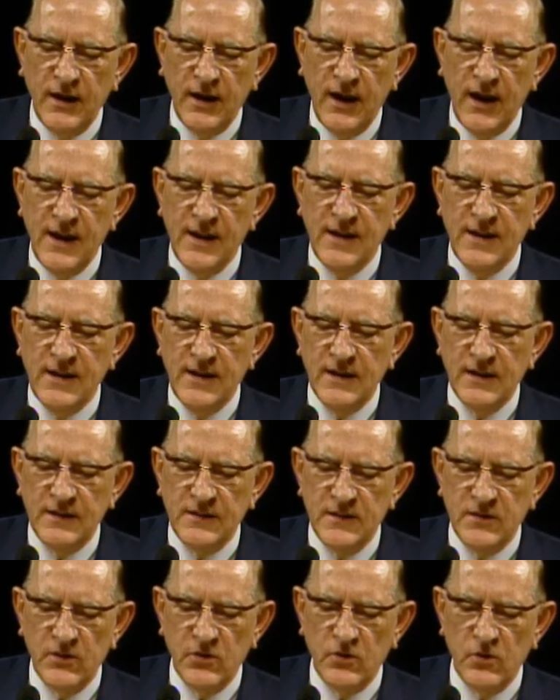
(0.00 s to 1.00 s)
in the
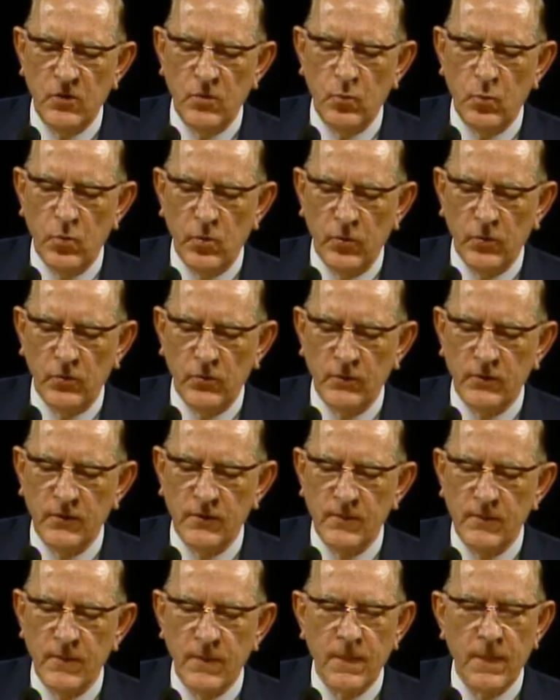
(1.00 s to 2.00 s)
eternal world.
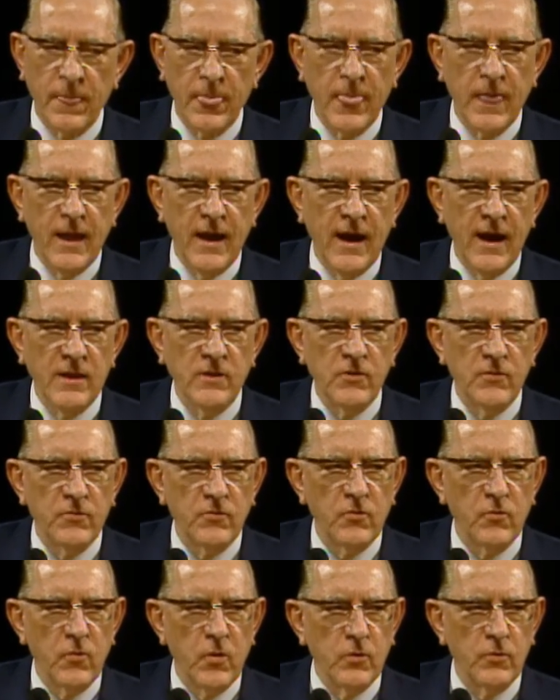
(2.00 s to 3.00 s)
End
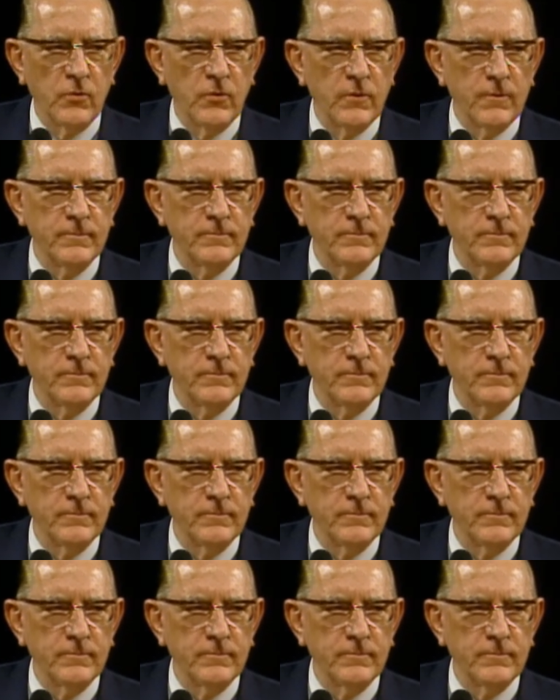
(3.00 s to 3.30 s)
of quote.